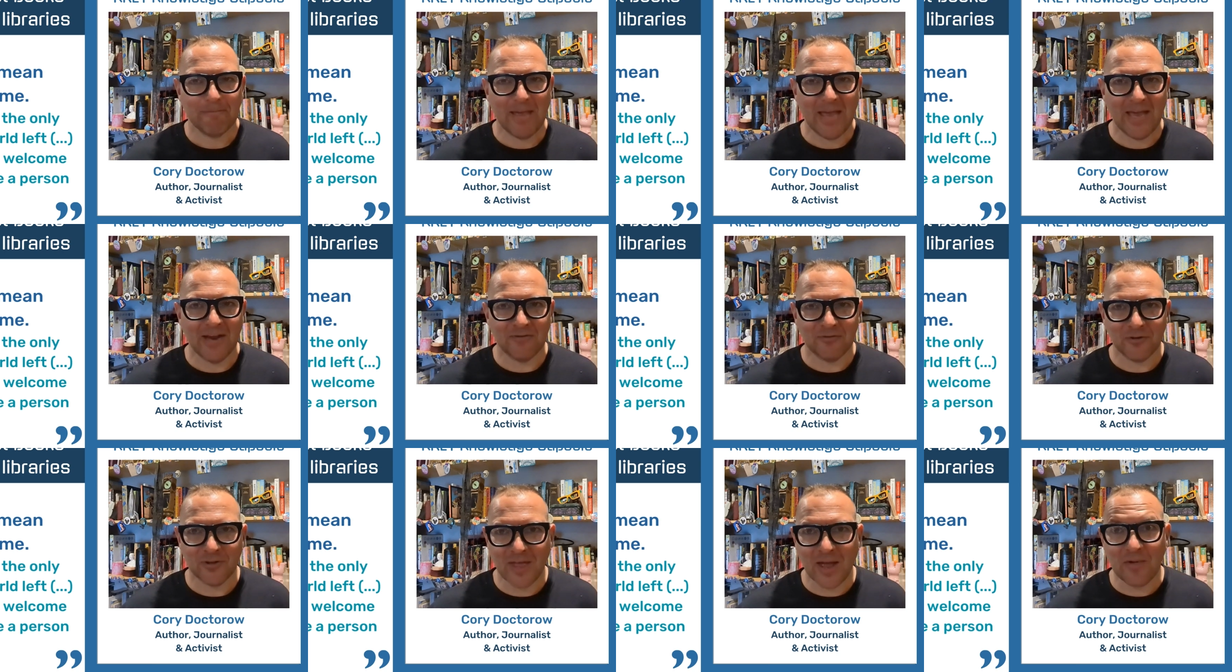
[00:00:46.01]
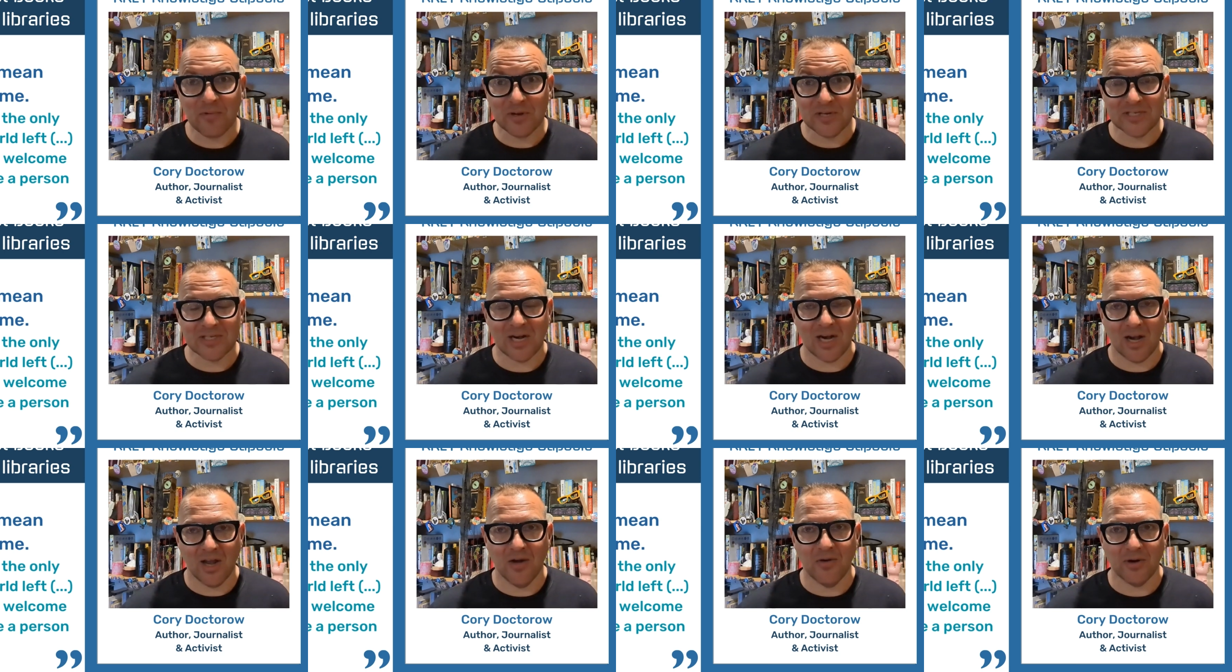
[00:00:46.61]
And for that reason
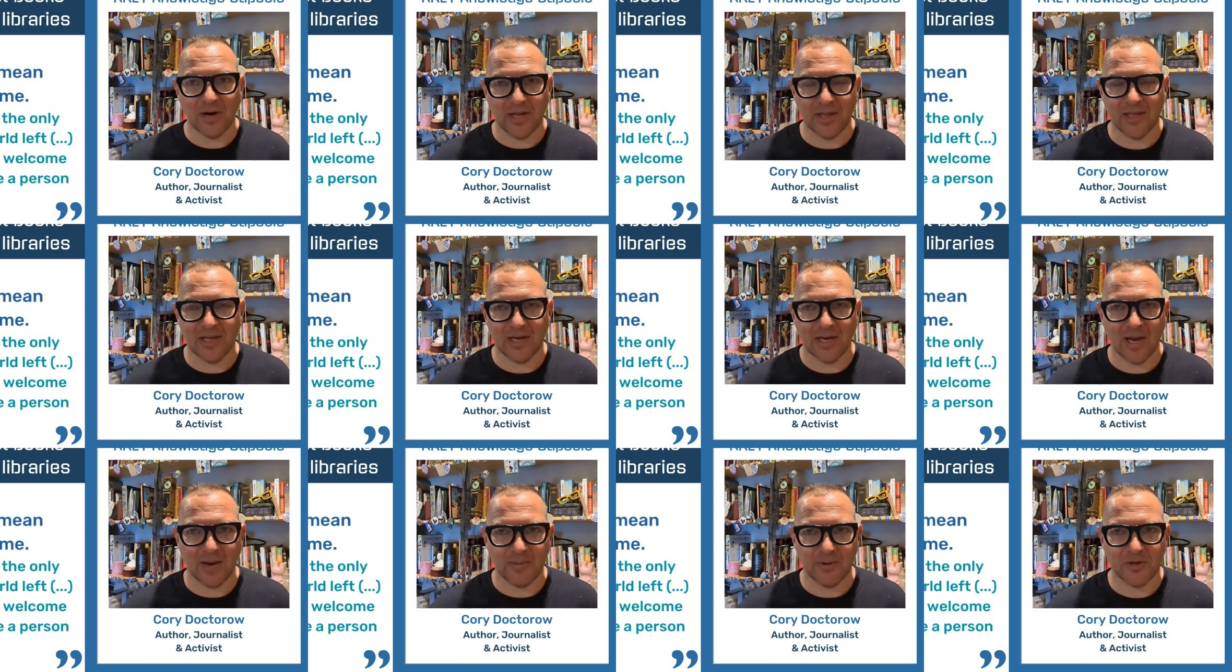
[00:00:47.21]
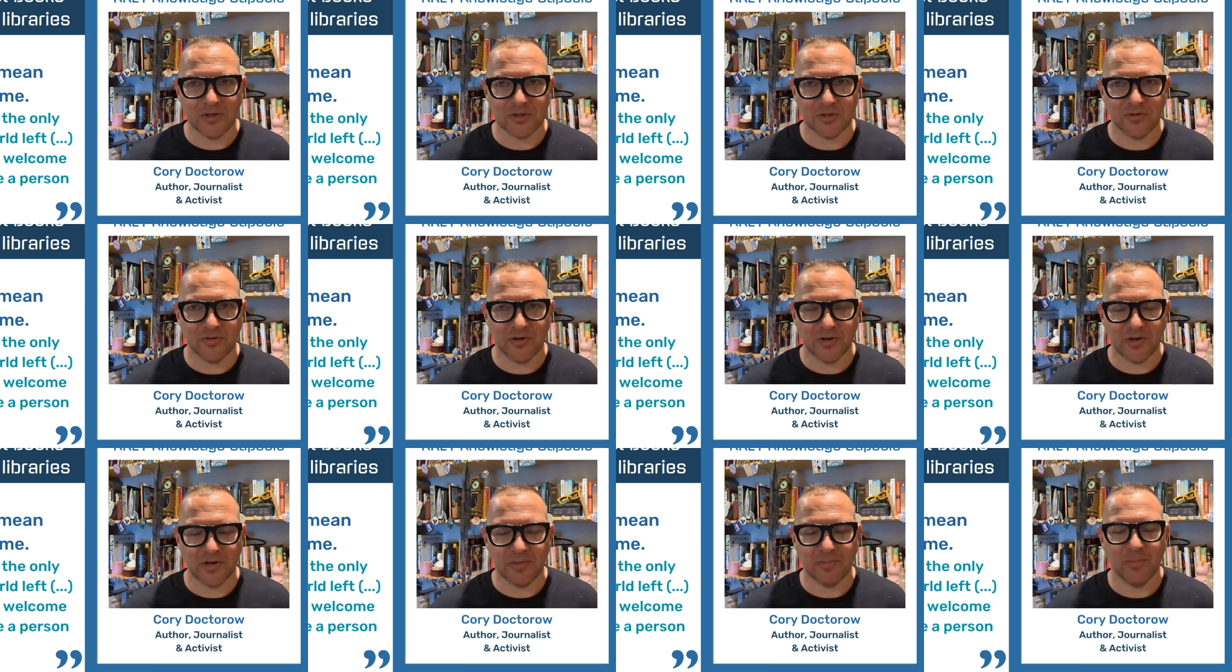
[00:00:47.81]
alone, I think libraries are
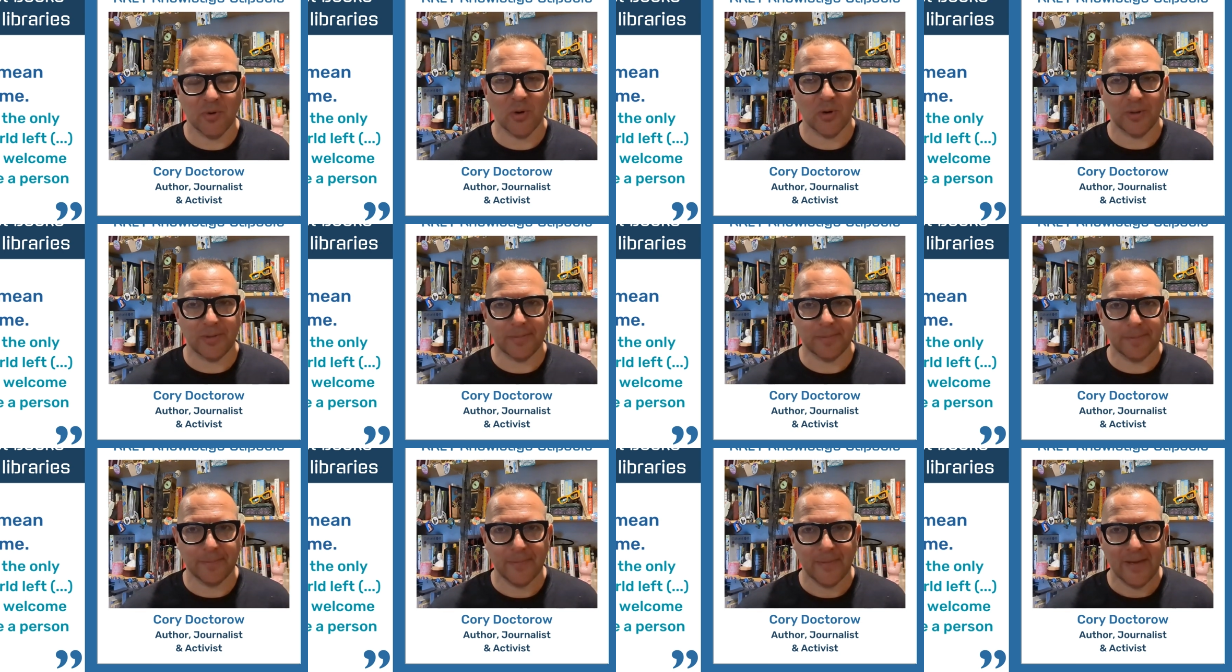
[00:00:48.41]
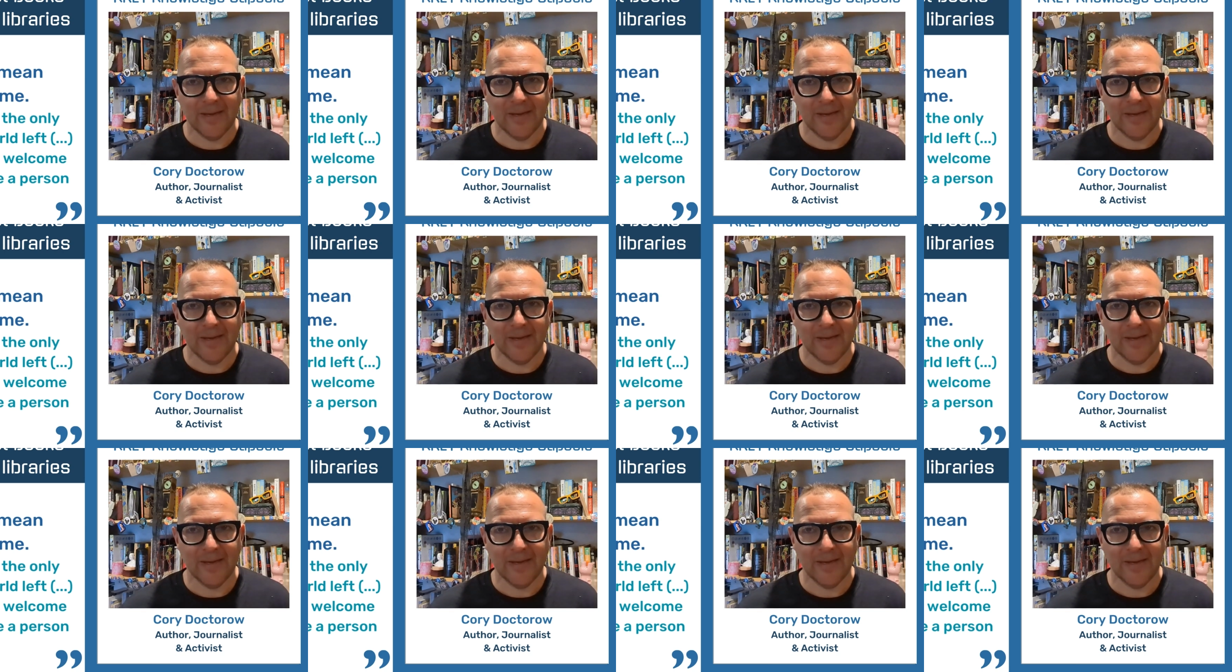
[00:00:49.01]
very important.